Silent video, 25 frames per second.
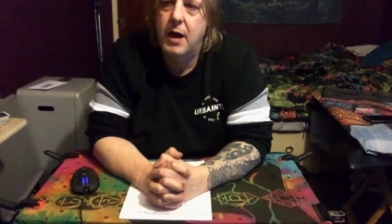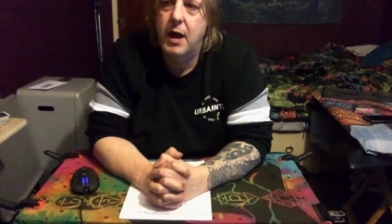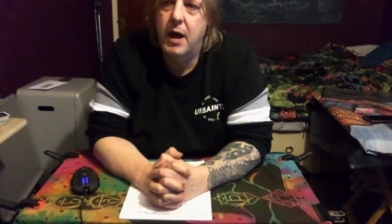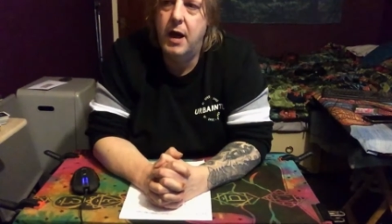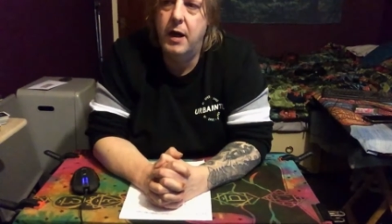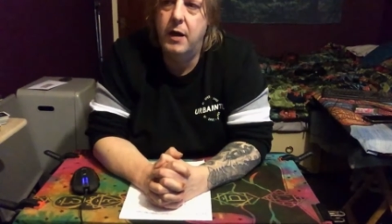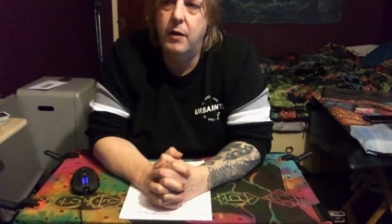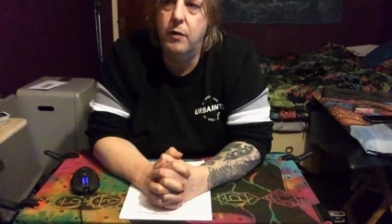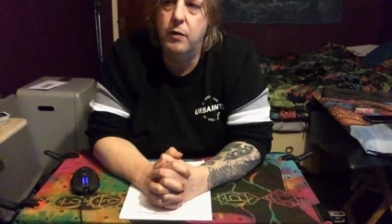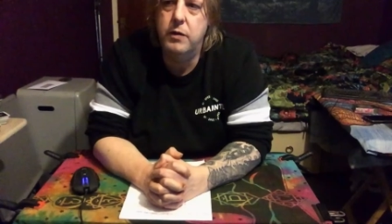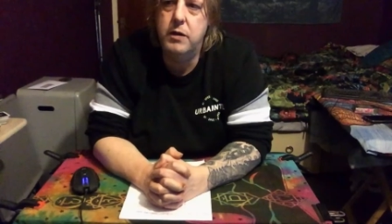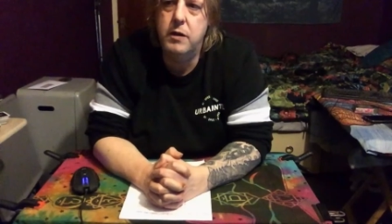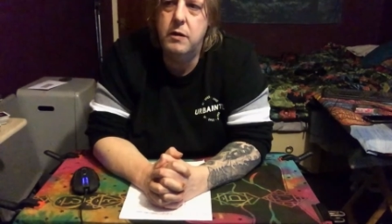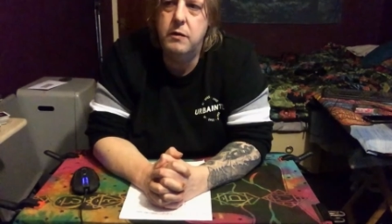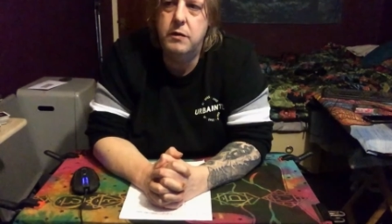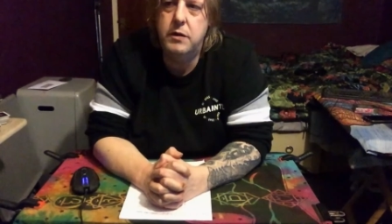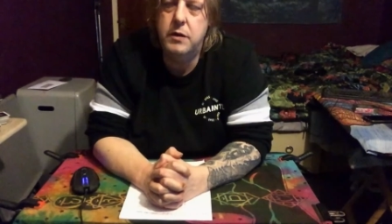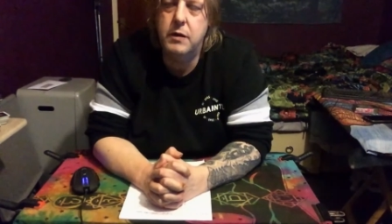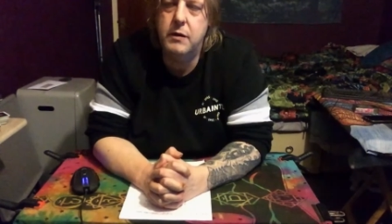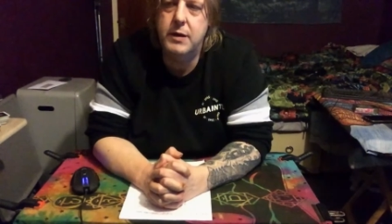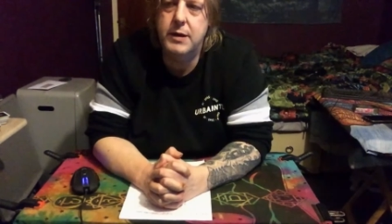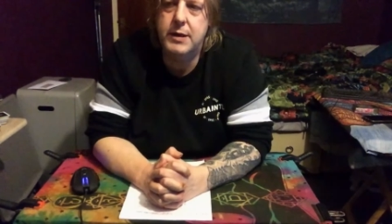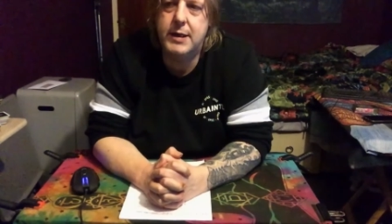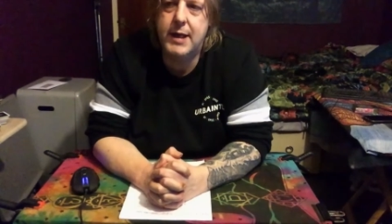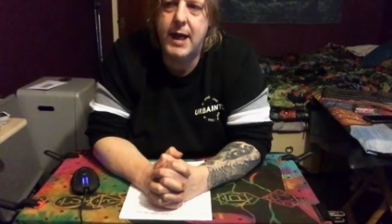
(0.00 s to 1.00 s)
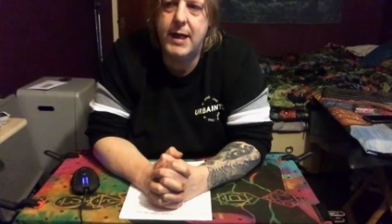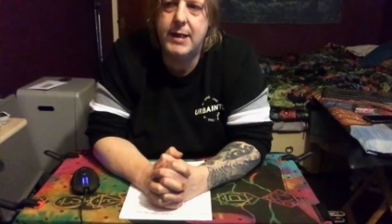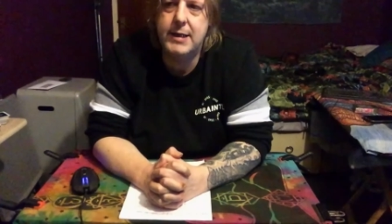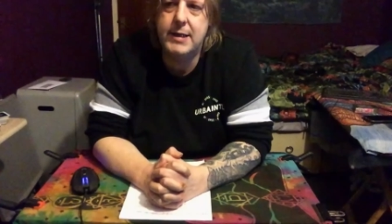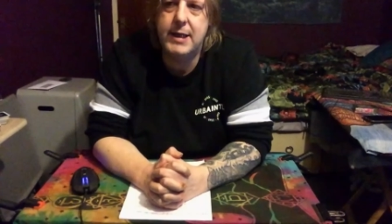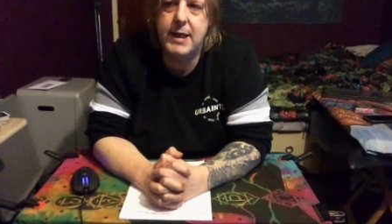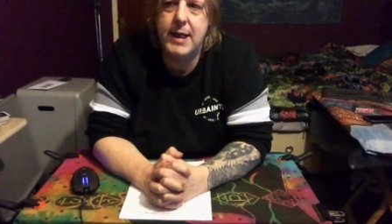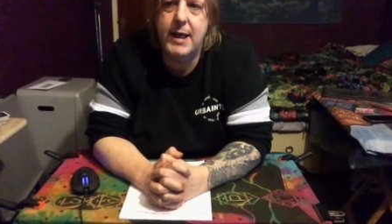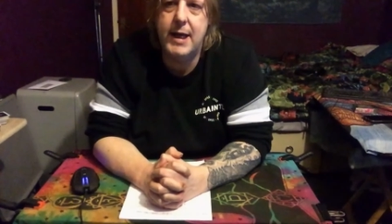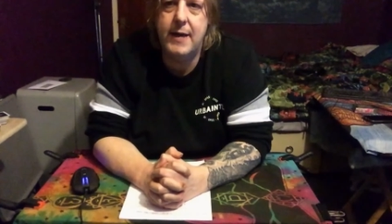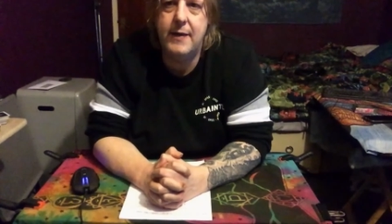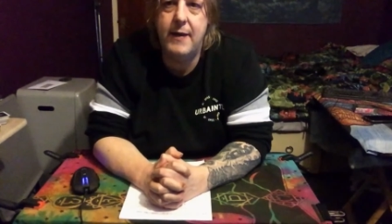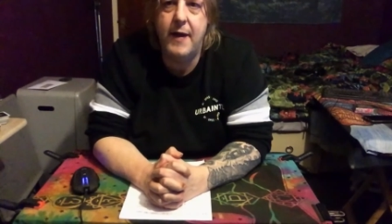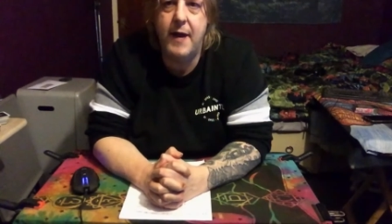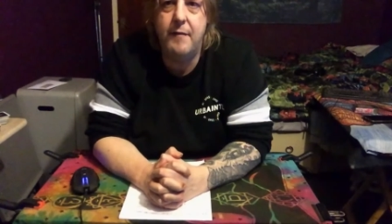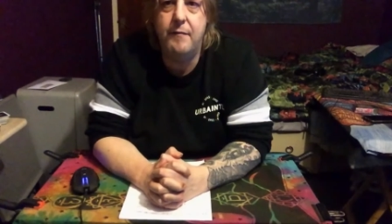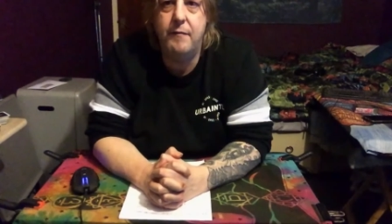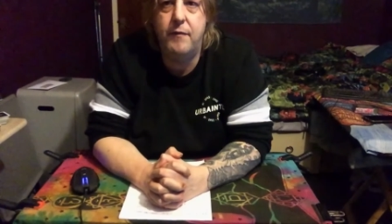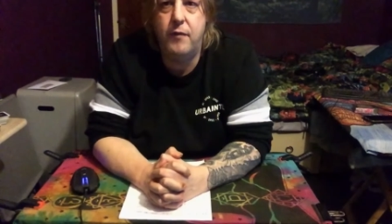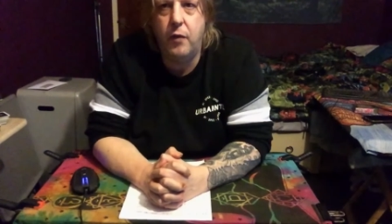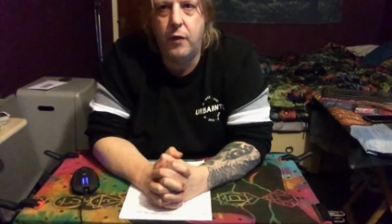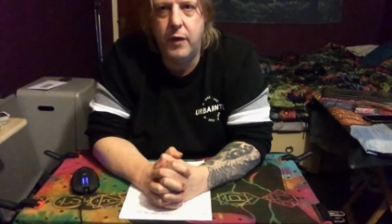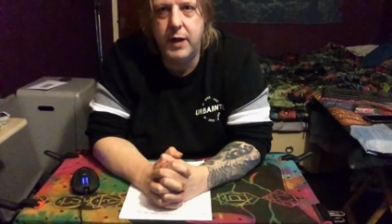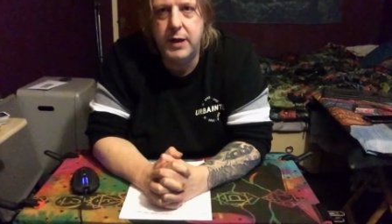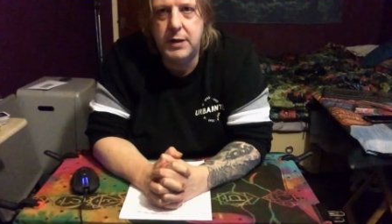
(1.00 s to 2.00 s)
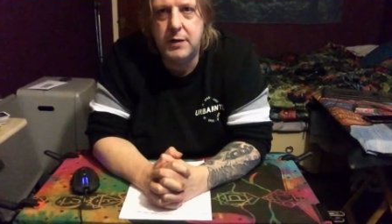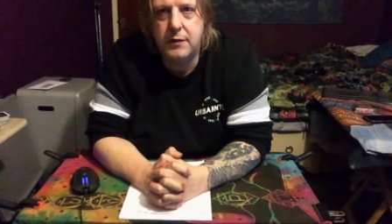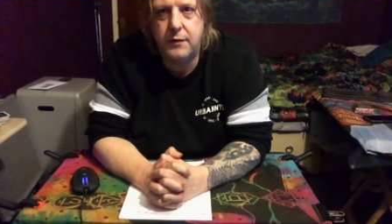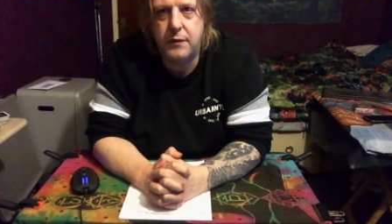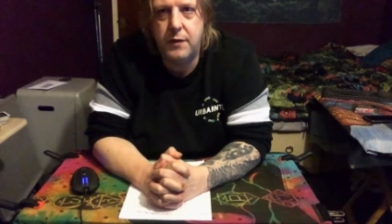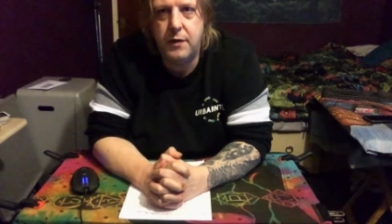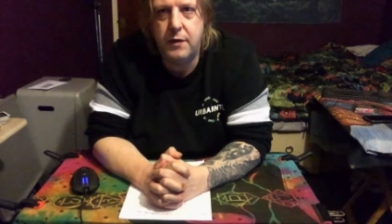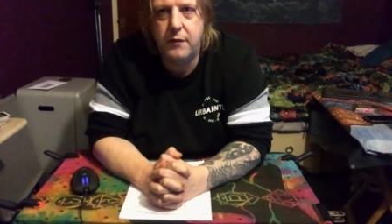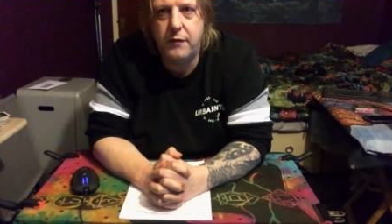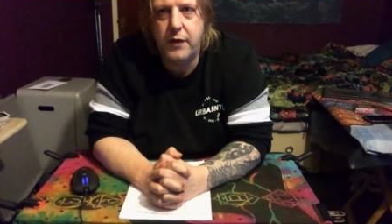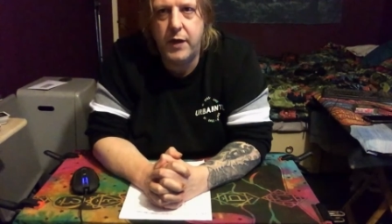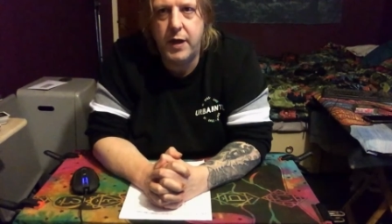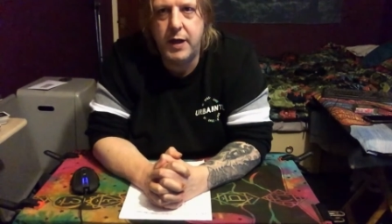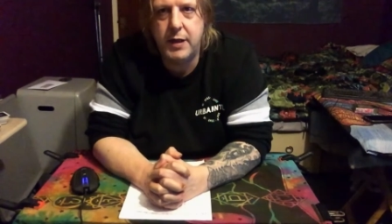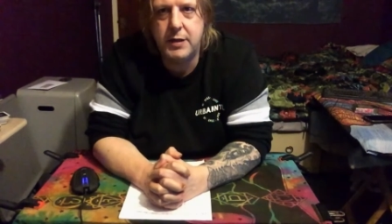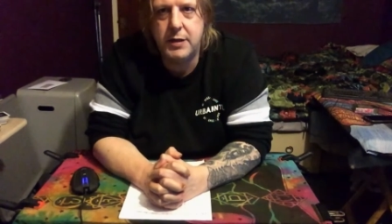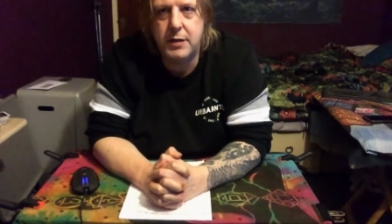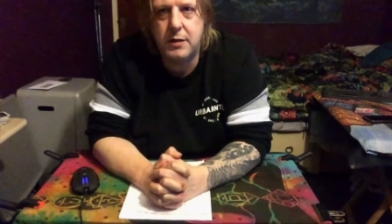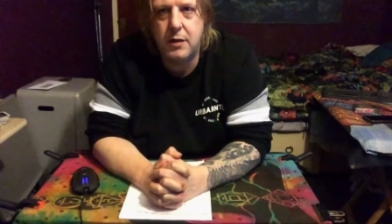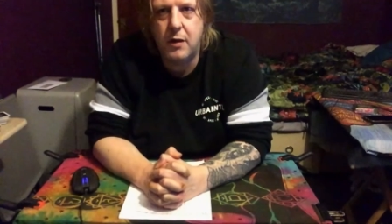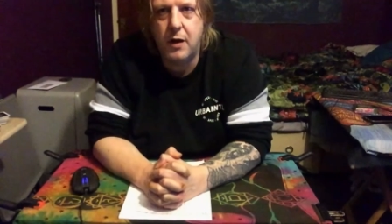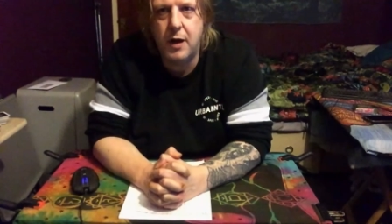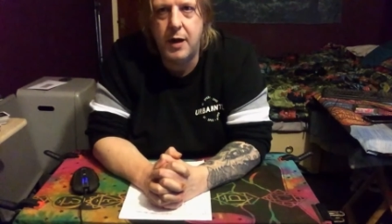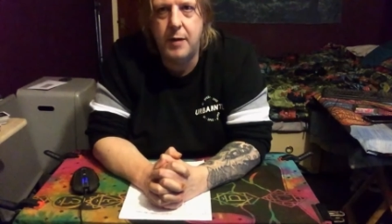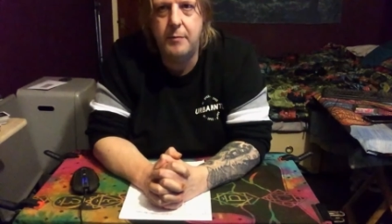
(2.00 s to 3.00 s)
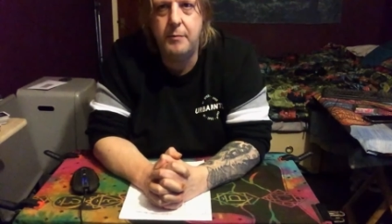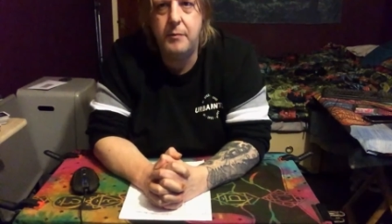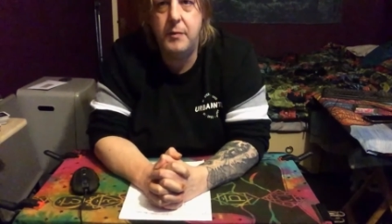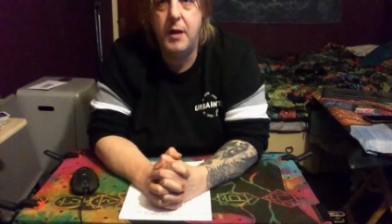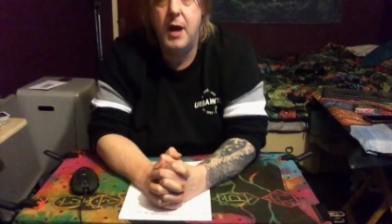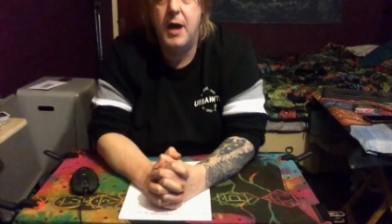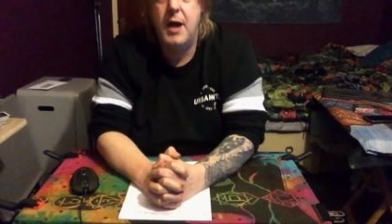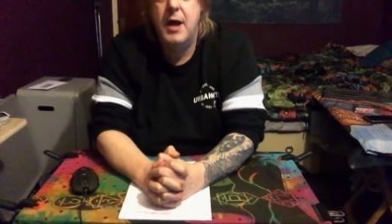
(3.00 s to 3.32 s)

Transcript: And all you do is get to hear their voice for the first time.